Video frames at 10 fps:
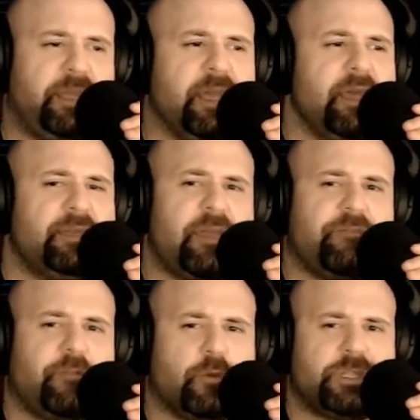be
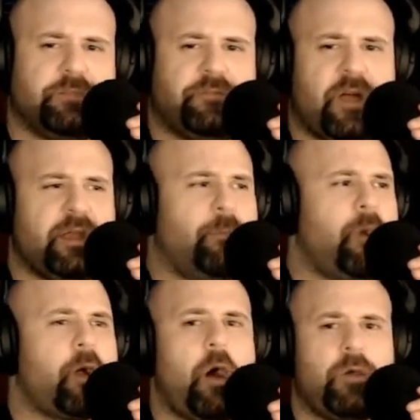diversified
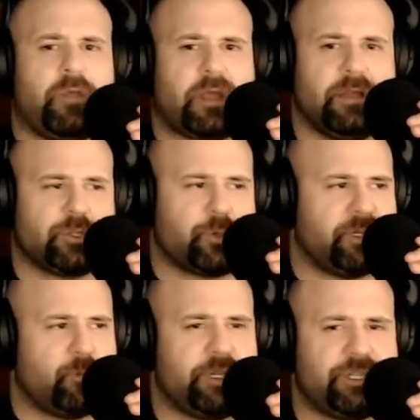among all the
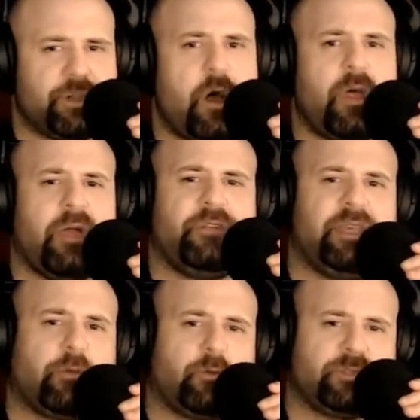countries and we should all have an
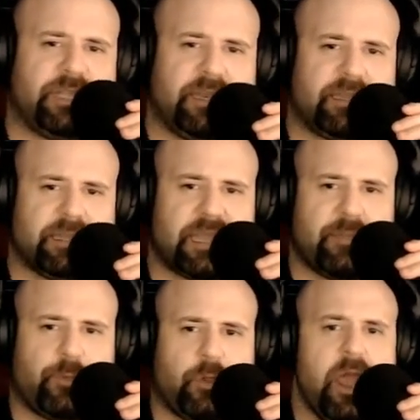equal seat at the
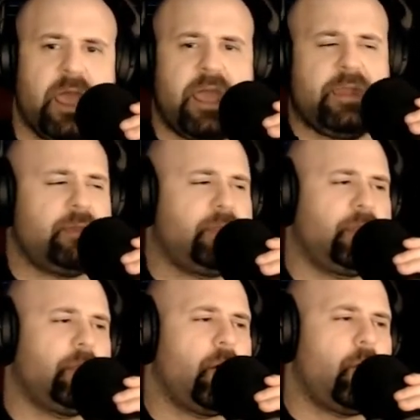table. And,
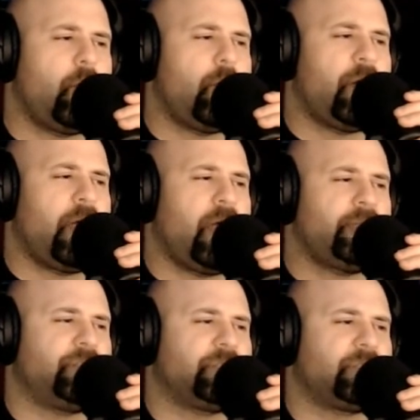you know, I
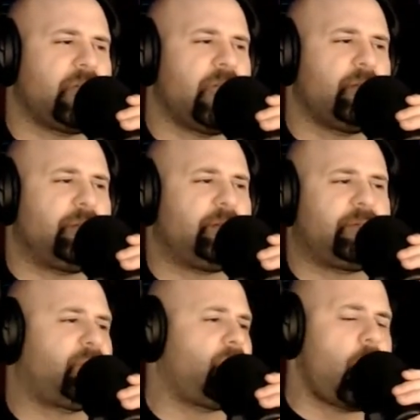
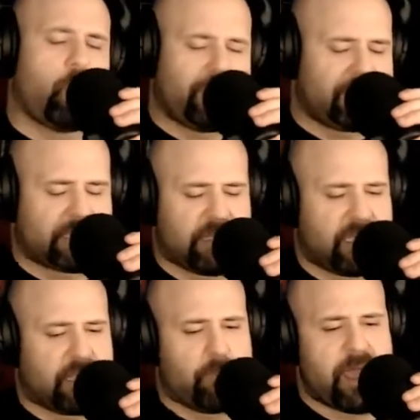always
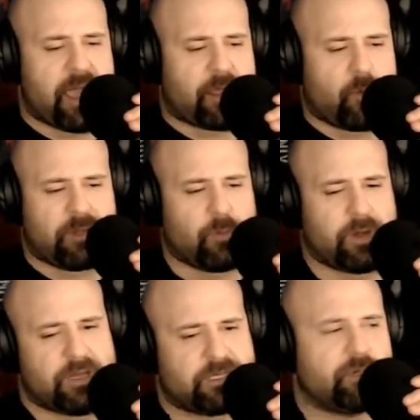think back
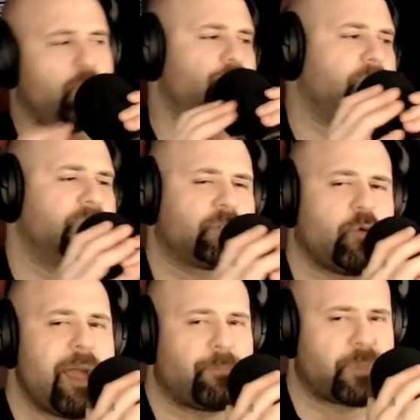when the socialist
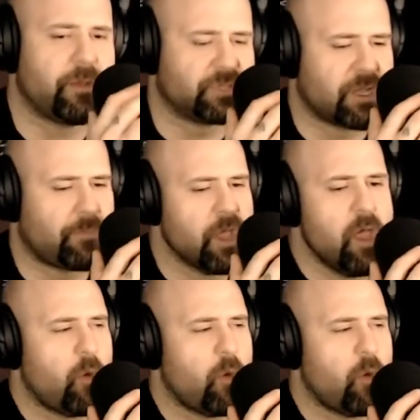crap comes up,